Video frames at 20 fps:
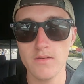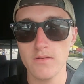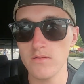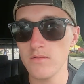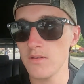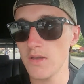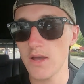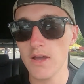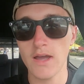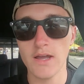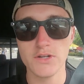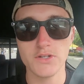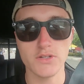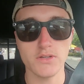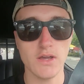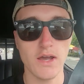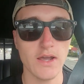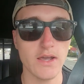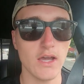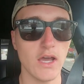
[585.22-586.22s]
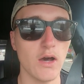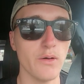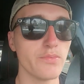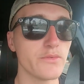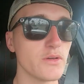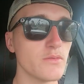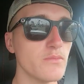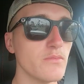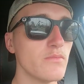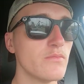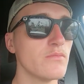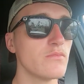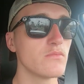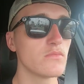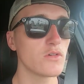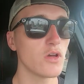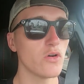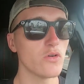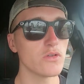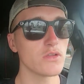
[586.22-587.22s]
Actually, I helped him
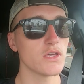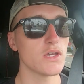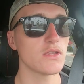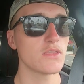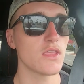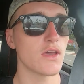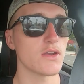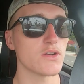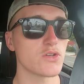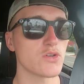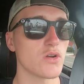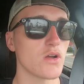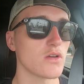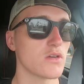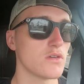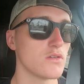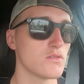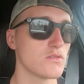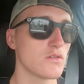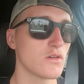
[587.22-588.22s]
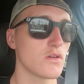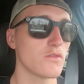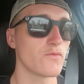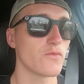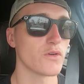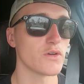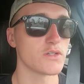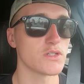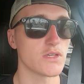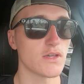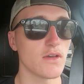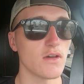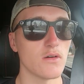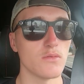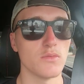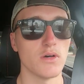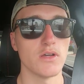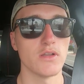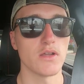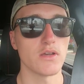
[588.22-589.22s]
go and get that truck. He was looking for a
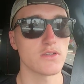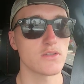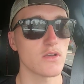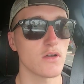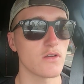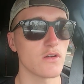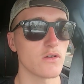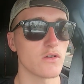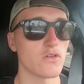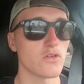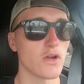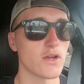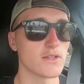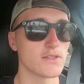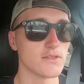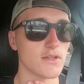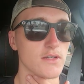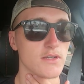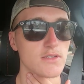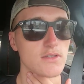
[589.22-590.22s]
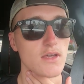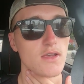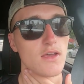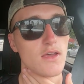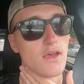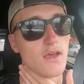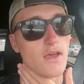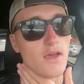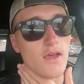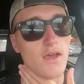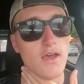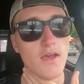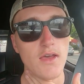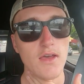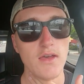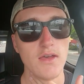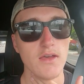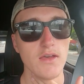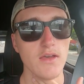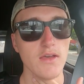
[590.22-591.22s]
Tacoma, and I saw it on Craigslist.
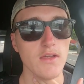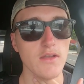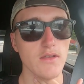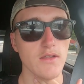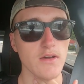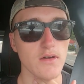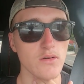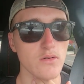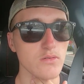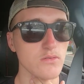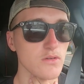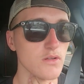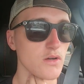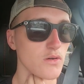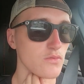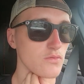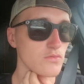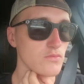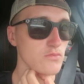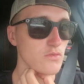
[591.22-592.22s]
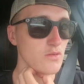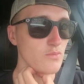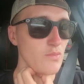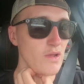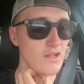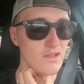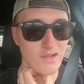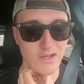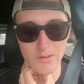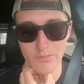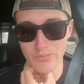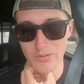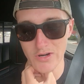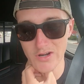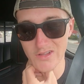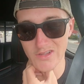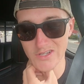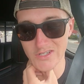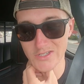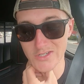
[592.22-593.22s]
And we made
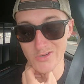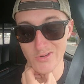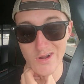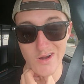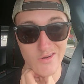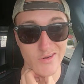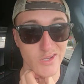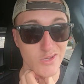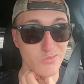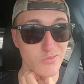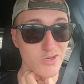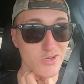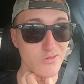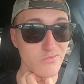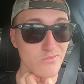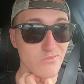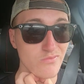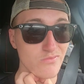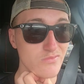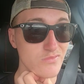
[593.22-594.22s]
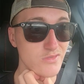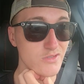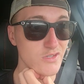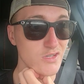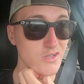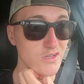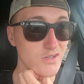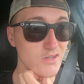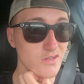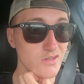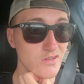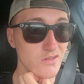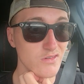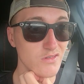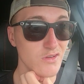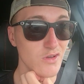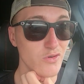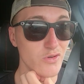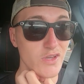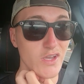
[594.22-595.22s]
probably like a 2-hour commute to
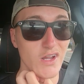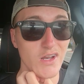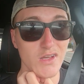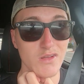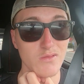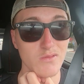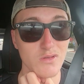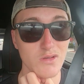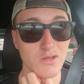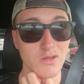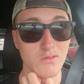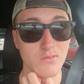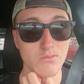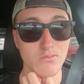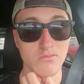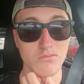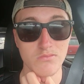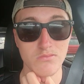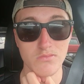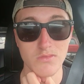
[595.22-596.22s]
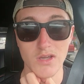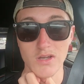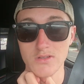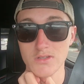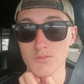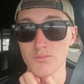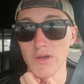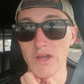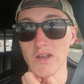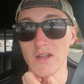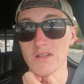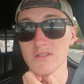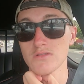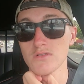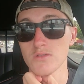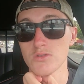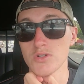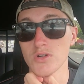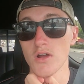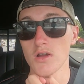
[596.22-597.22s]
go get it. And yeah, it's a badass
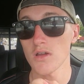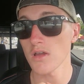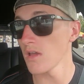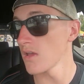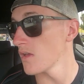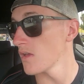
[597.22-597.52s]
little truck.